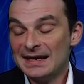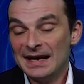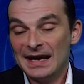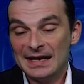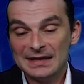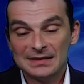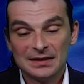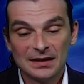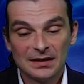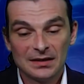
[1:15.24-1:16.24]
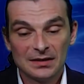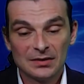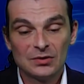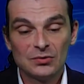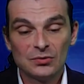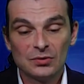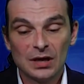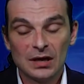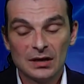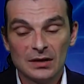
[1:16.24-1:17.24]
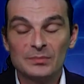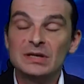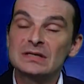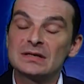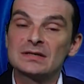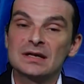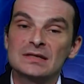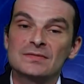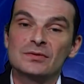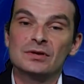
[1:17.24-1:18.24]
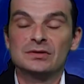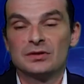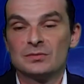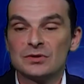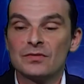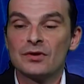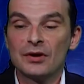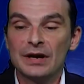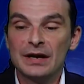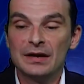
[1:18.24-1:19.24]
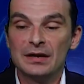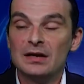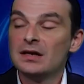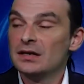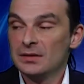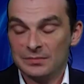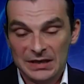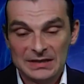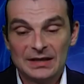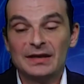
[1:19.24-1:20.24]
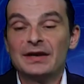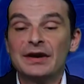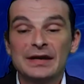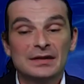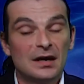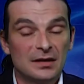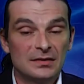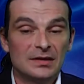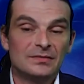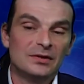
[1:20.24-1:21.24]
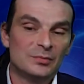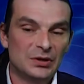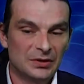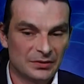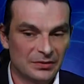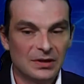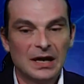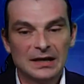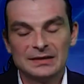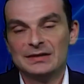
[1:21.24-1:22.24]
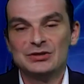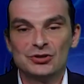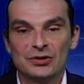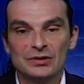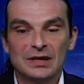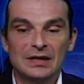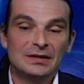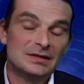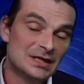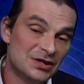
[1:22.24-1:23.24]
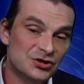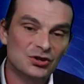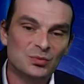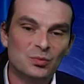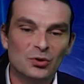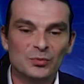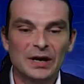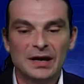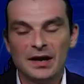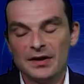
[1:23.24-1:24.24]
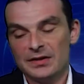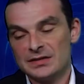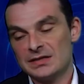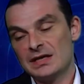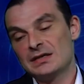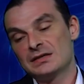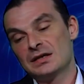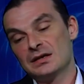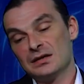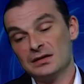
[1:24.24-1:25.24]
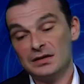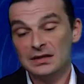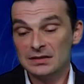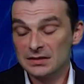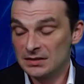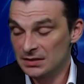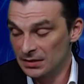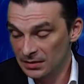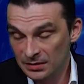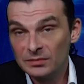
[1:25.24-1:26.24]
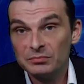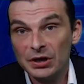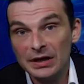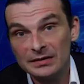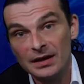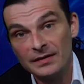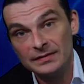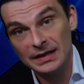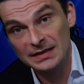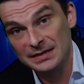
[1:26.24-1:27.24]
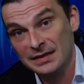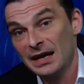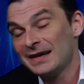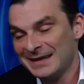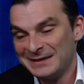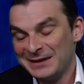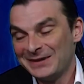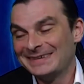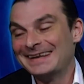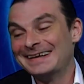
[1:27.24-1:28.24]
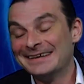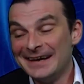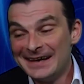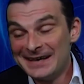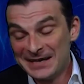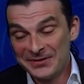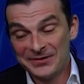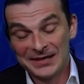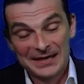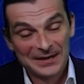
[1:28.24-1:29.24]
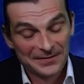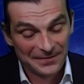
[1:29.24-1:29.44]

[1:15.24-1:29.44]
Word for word: and to be successful in terms of career. Basically create art that will be liked, enjoyed, and essentially bought by others. And it's a pretty tough task, I can tell you that. We have